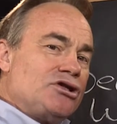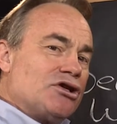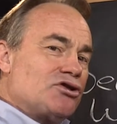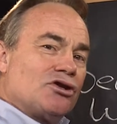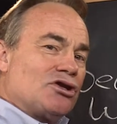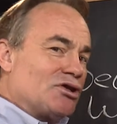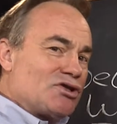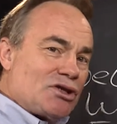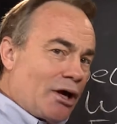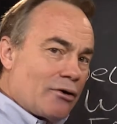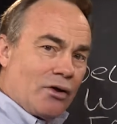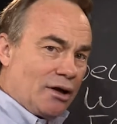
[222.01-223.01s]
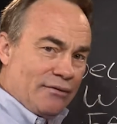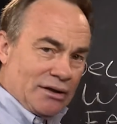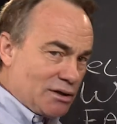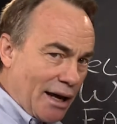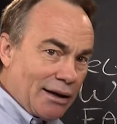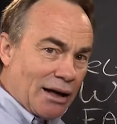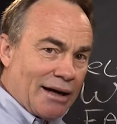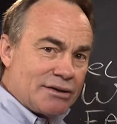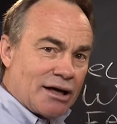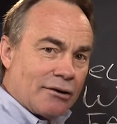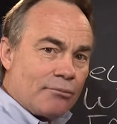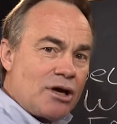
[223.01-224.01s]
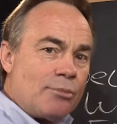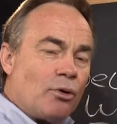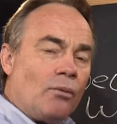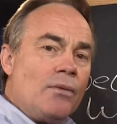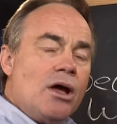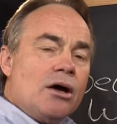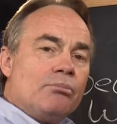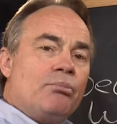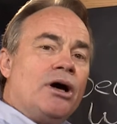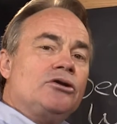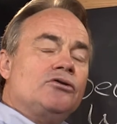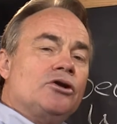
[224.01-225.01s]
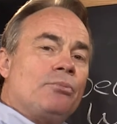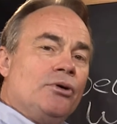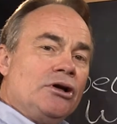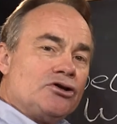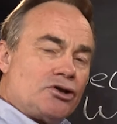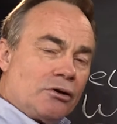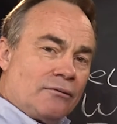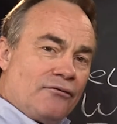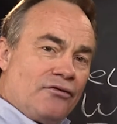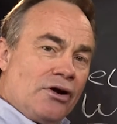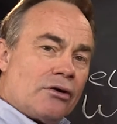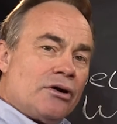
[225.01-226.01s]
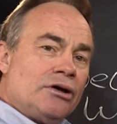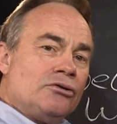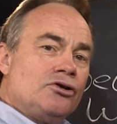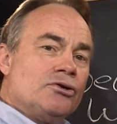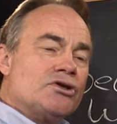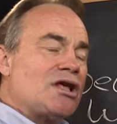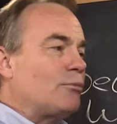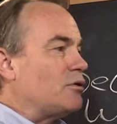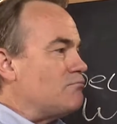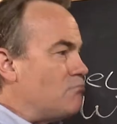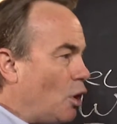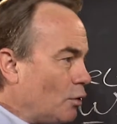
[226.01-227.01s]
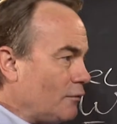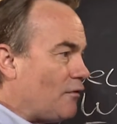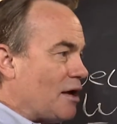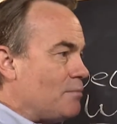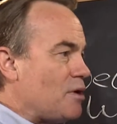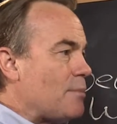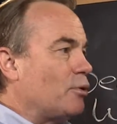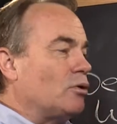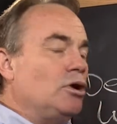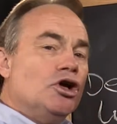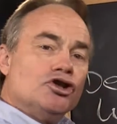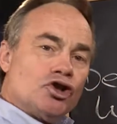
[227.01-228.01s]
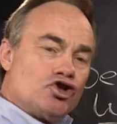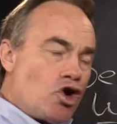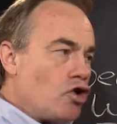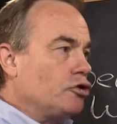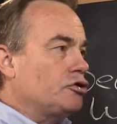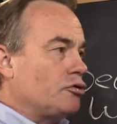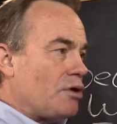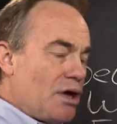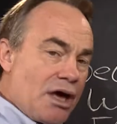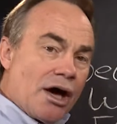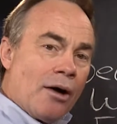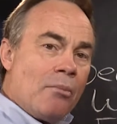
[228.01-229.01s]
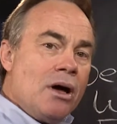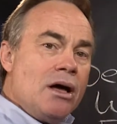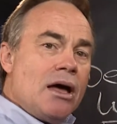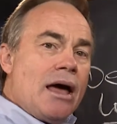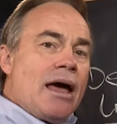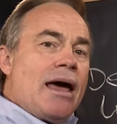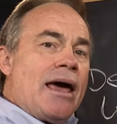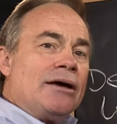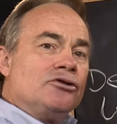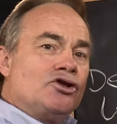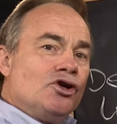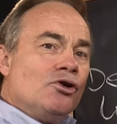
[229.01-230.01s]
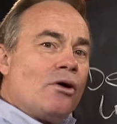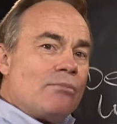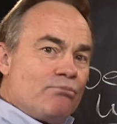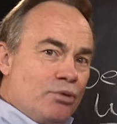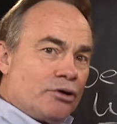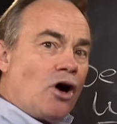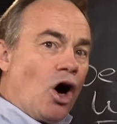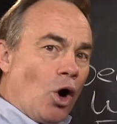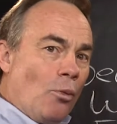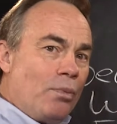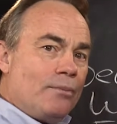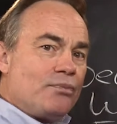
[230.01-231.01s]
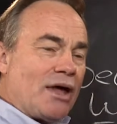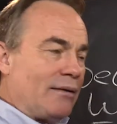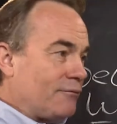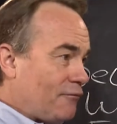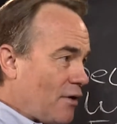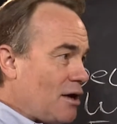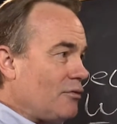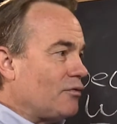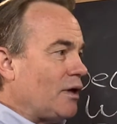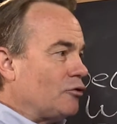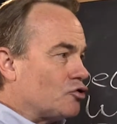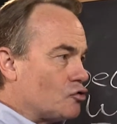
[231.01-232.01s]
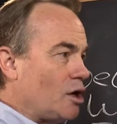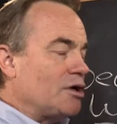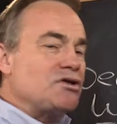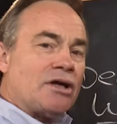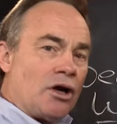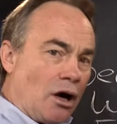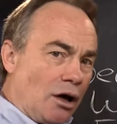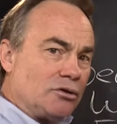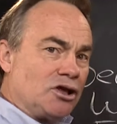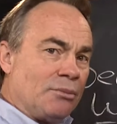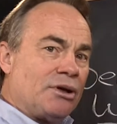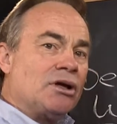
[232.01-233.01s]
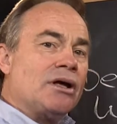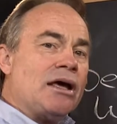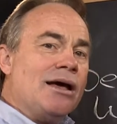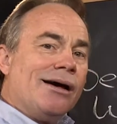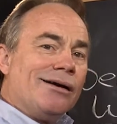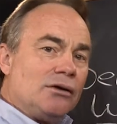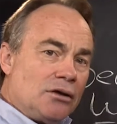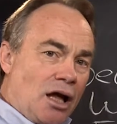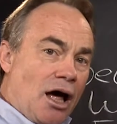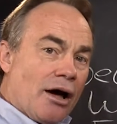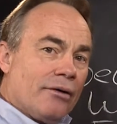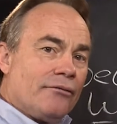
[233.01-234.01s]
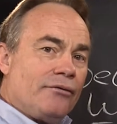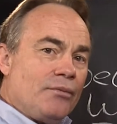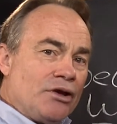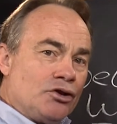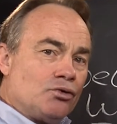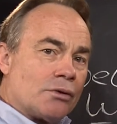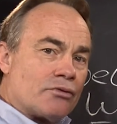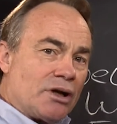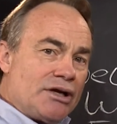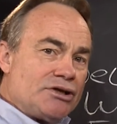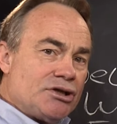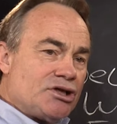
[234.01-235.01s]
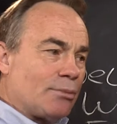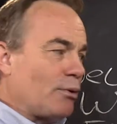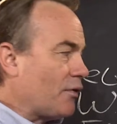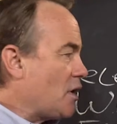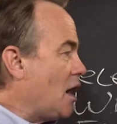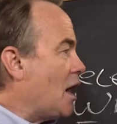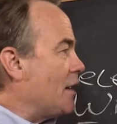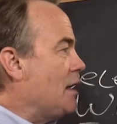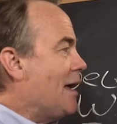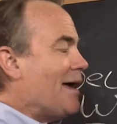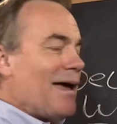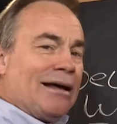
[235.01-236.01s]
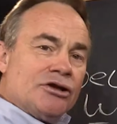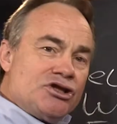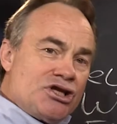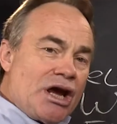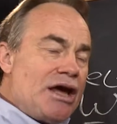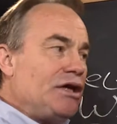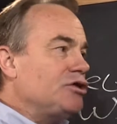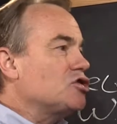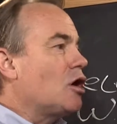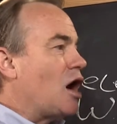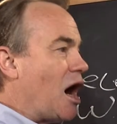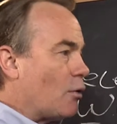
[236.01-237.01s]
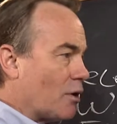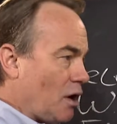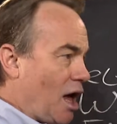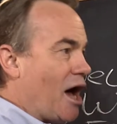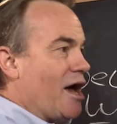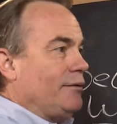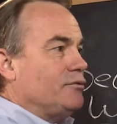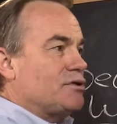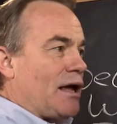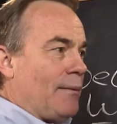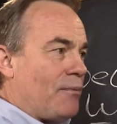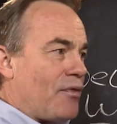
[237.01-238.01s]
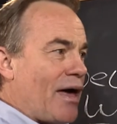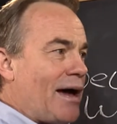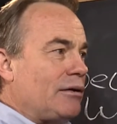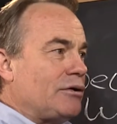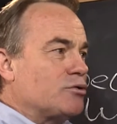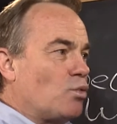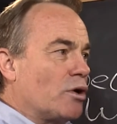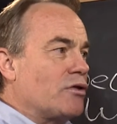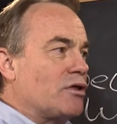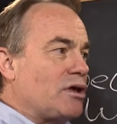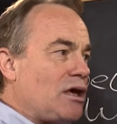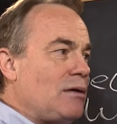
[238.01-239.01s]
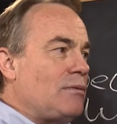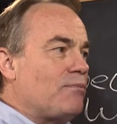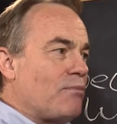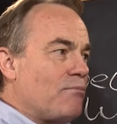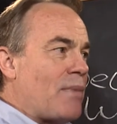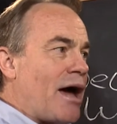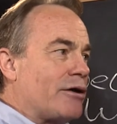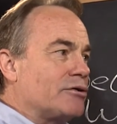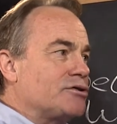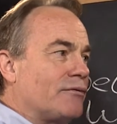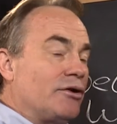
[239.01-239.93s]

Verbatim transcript: just to scare the living daylights out of people, but to put a certain fear into us that would motivate people to turn to him and to put hope and faith and trust and ultimately love into a relationship with God and to change our lives. And that is one of the key matters of